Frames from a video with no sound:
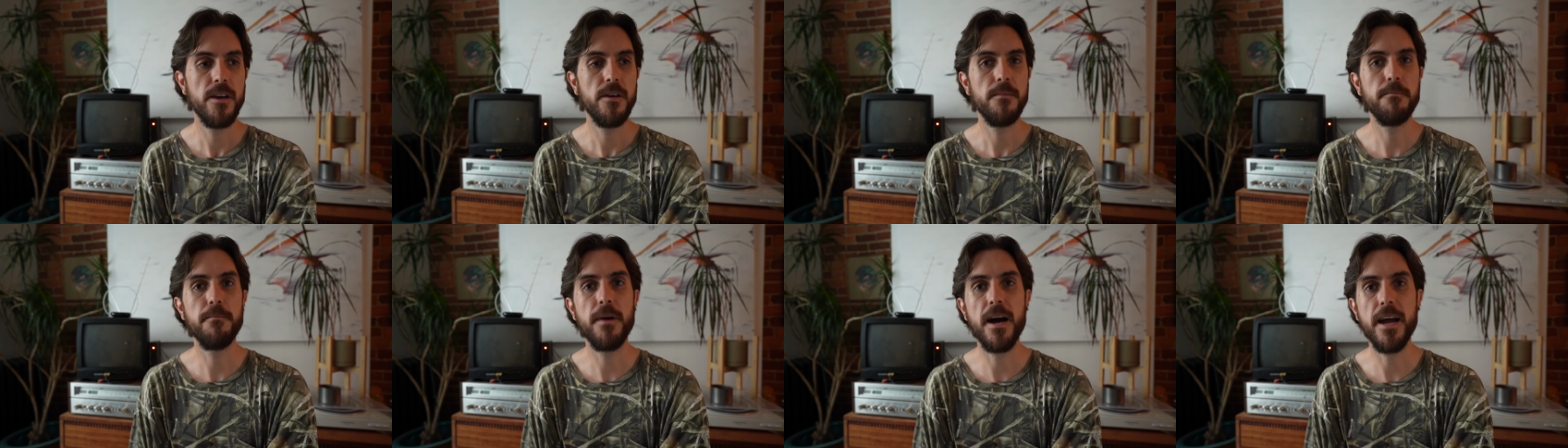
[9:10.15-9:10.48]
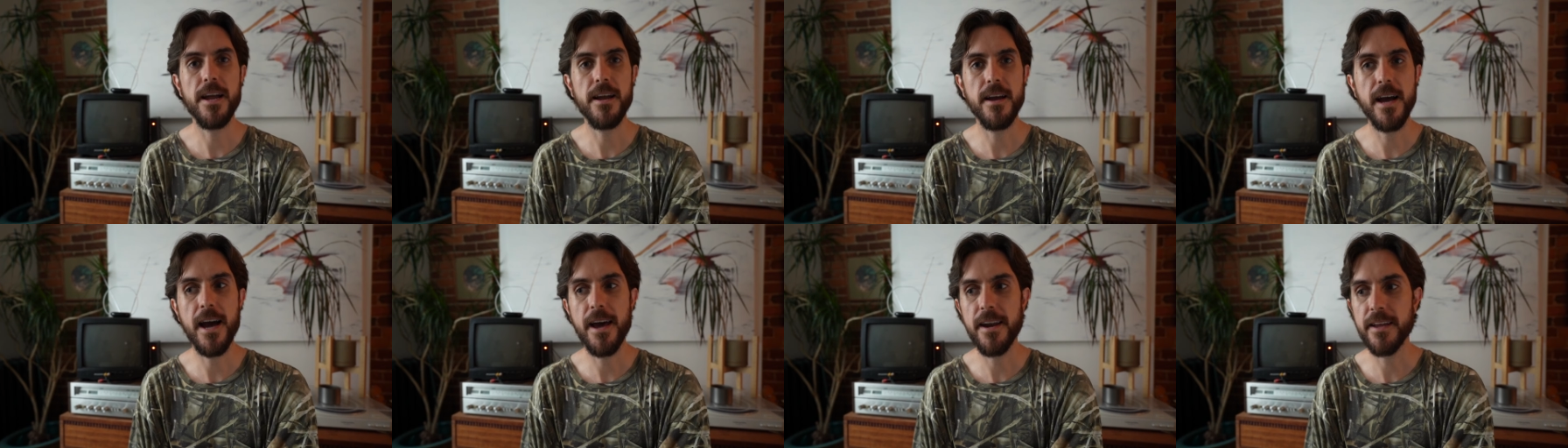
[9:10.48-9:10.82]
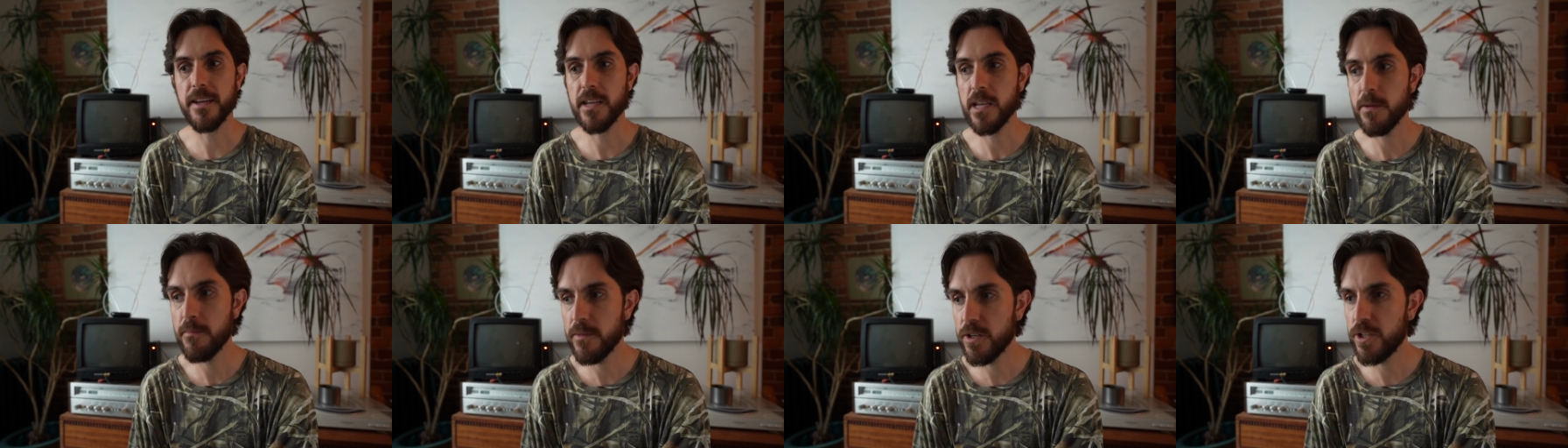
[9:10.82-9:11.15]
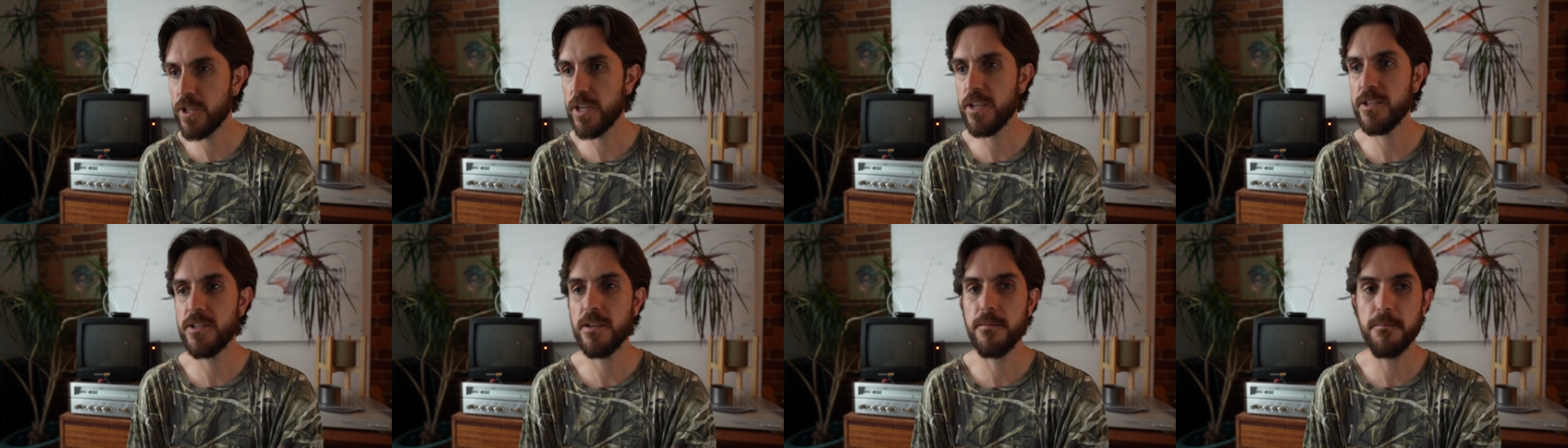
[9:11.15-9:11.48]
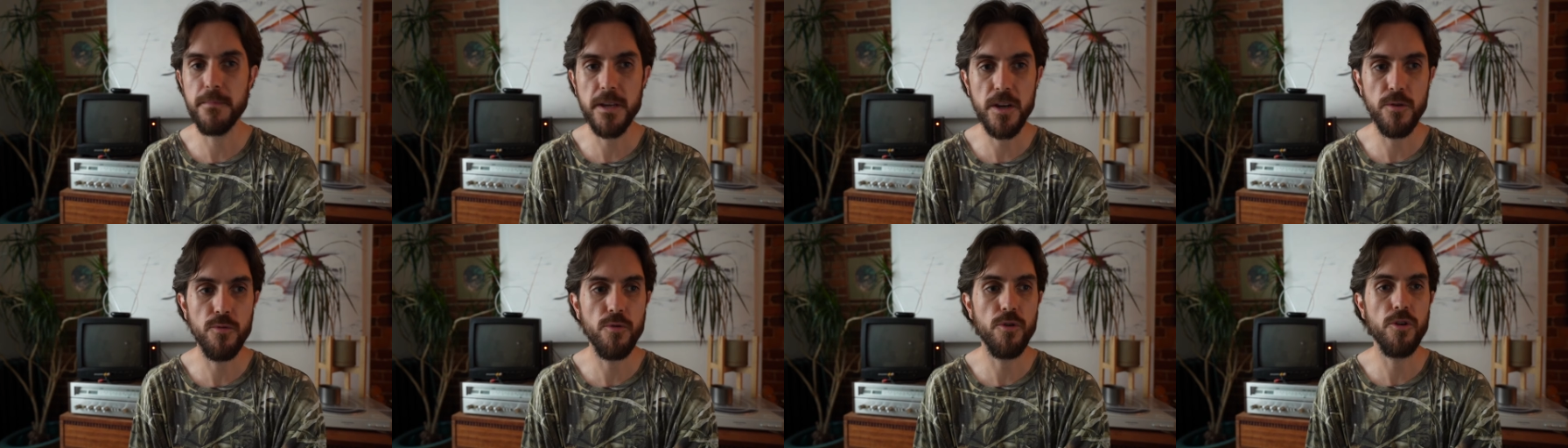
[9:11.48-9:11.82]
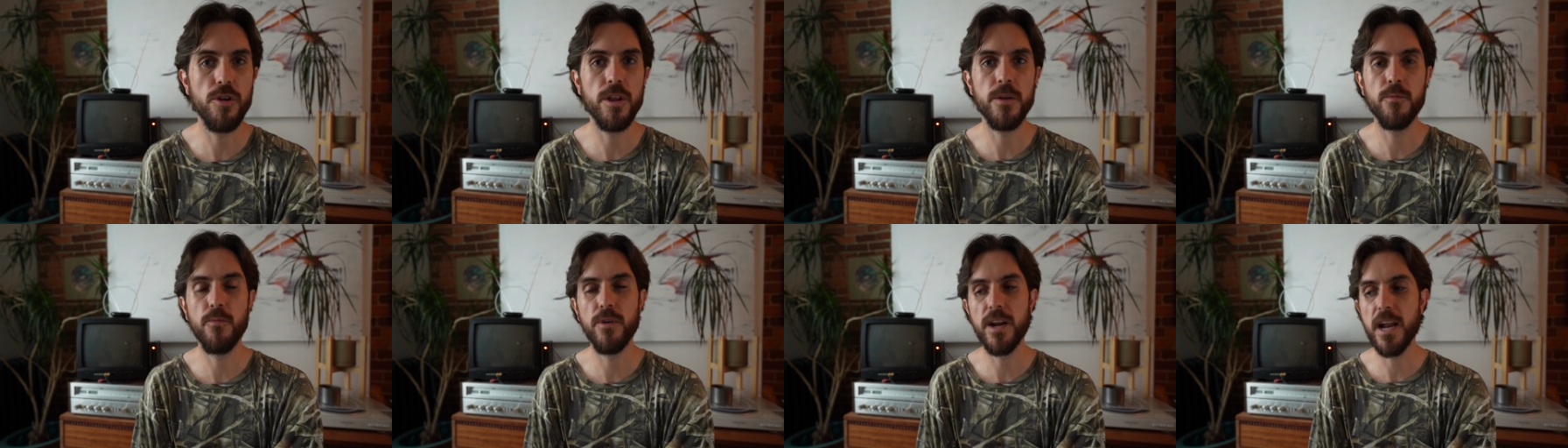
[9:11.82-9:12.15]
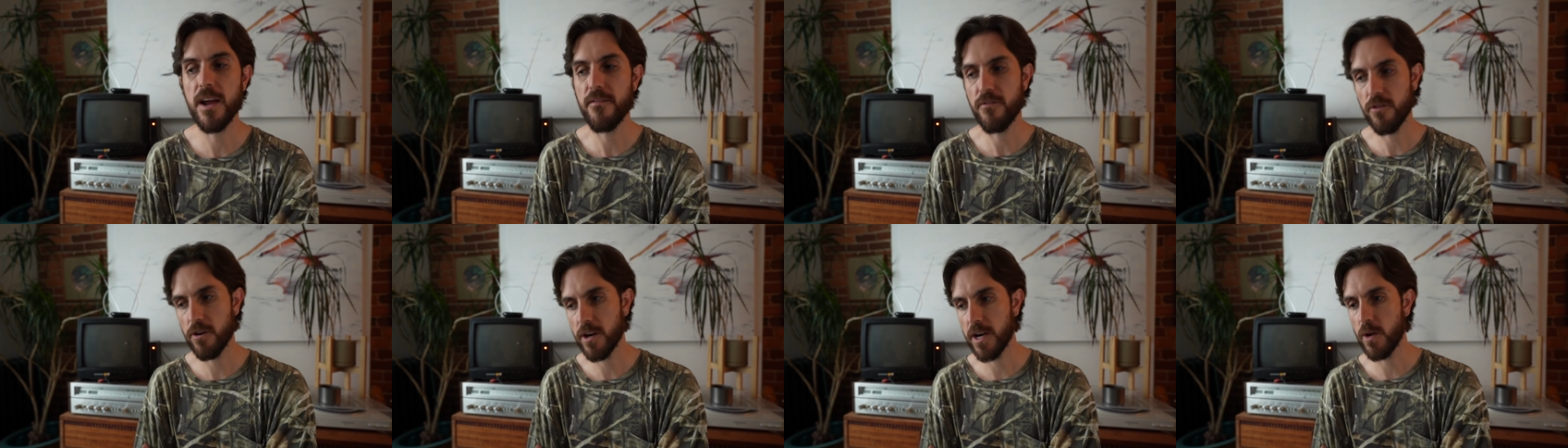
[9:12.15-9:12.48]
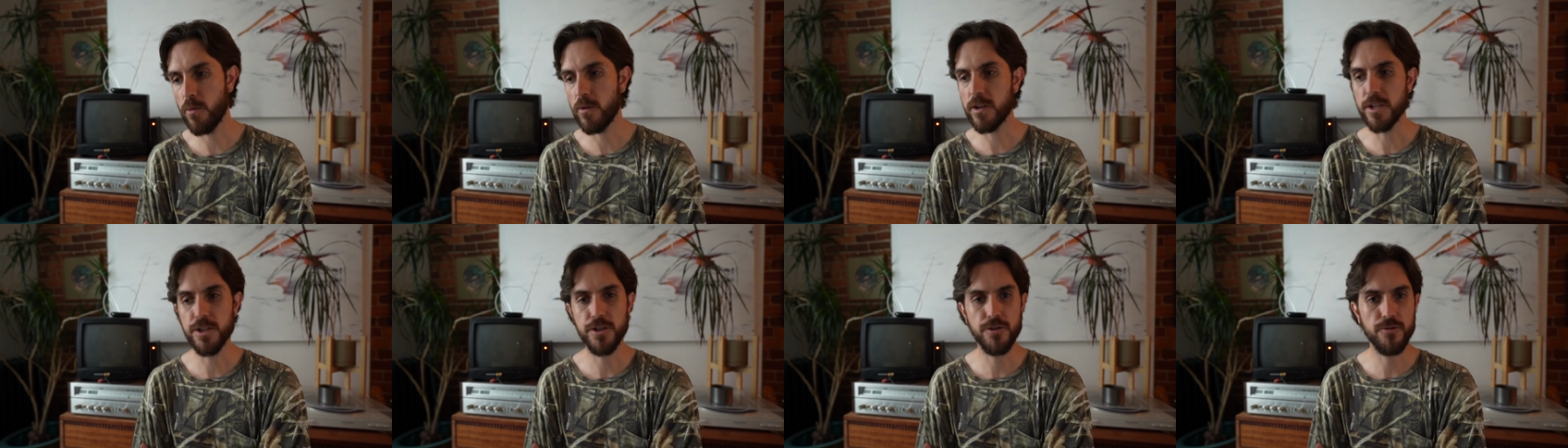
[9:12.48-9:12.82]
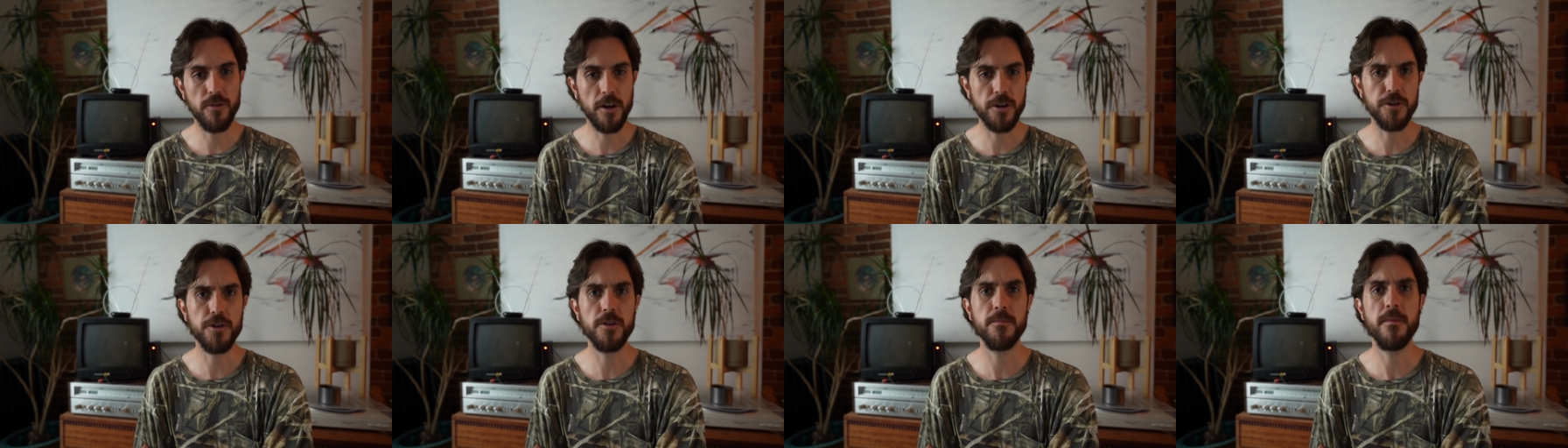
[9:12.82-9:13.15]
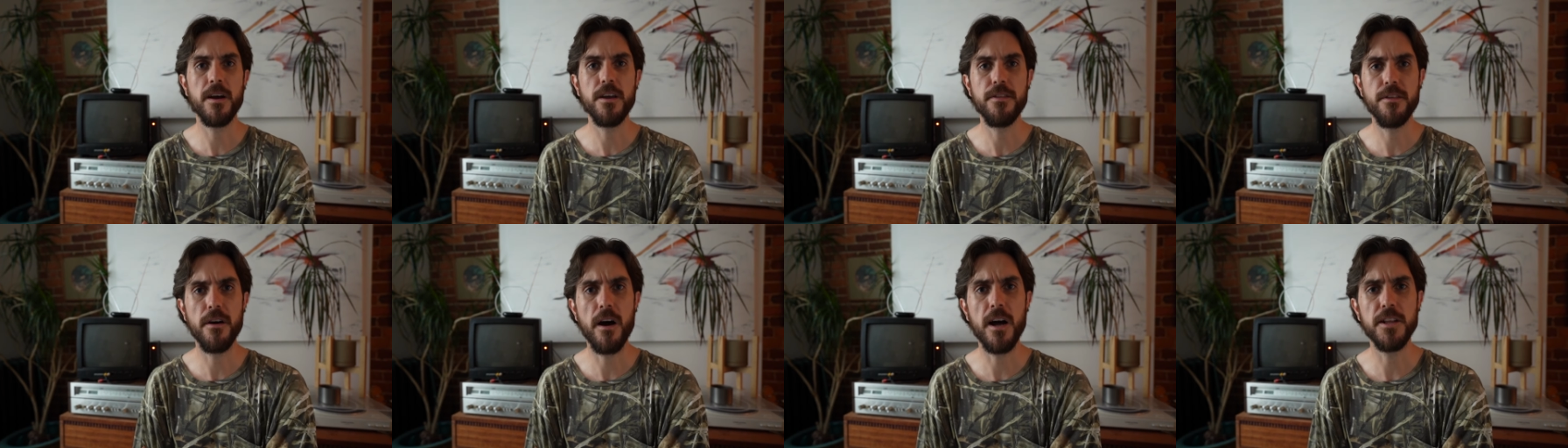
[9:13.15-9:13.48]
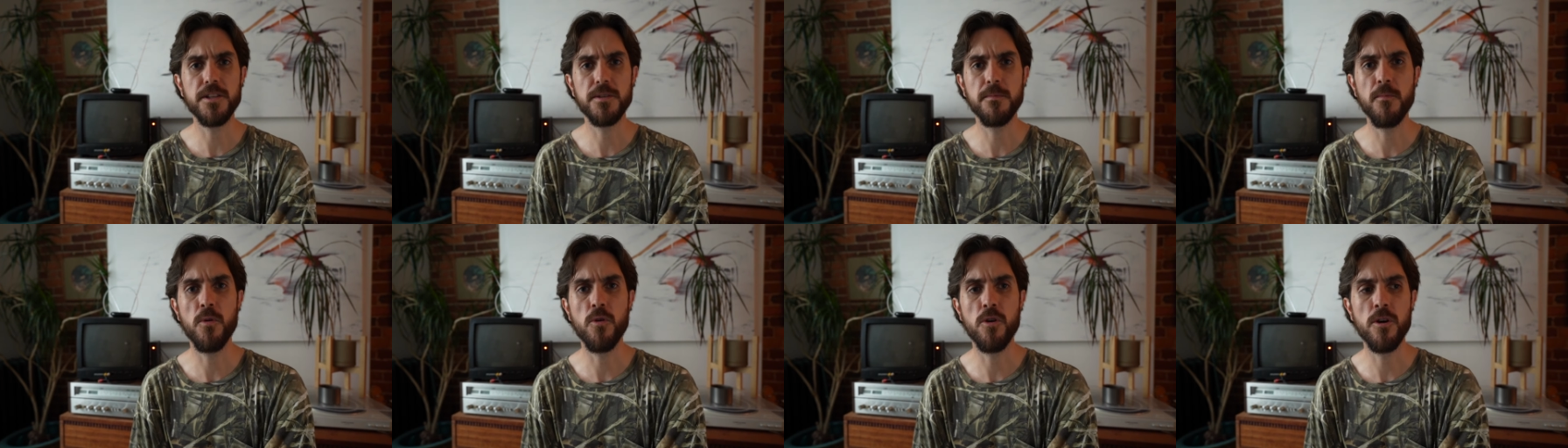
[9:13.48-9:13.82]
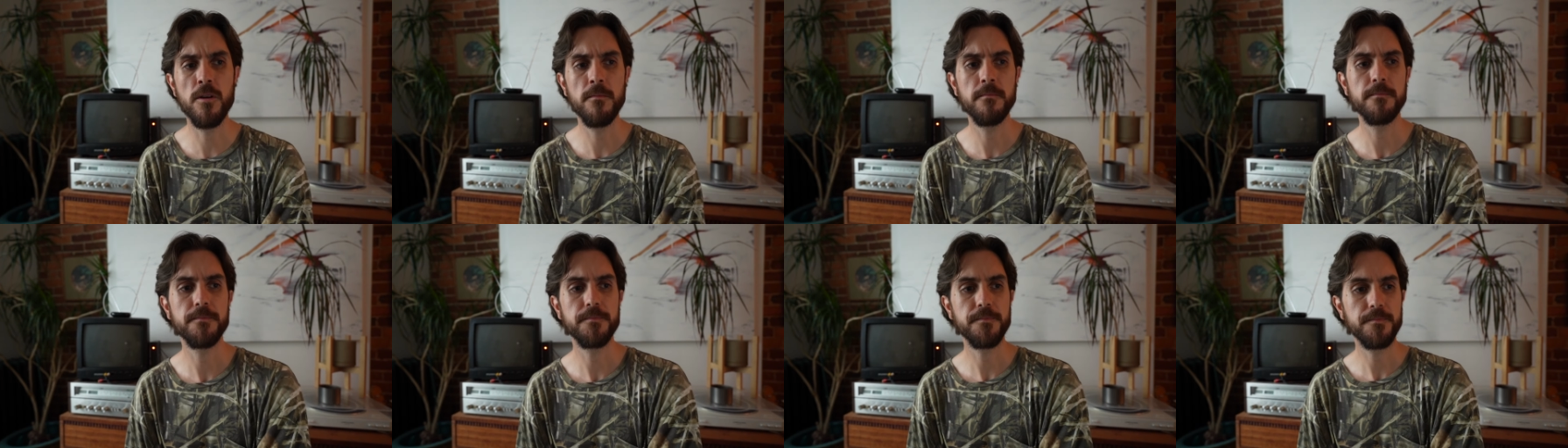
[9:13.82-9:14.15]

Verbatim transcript: by adding images and b-roll and whatever and I want to structure my thoughts more.